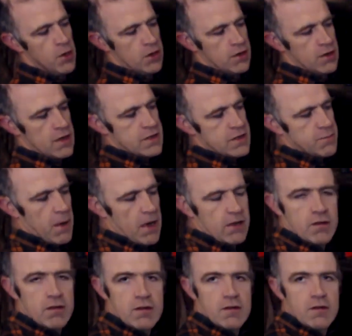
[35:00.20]
it's
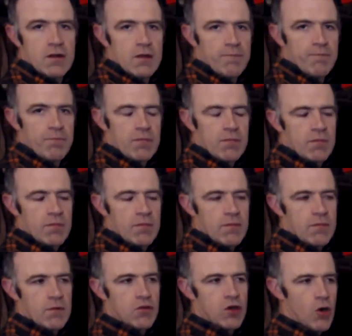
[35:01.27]
better,
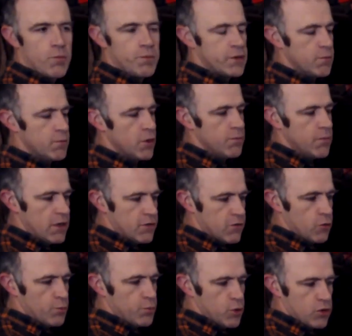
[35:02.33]
the optimum is
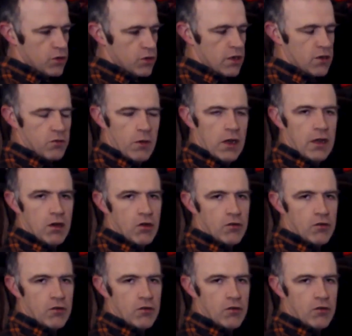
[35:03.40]
to put it really on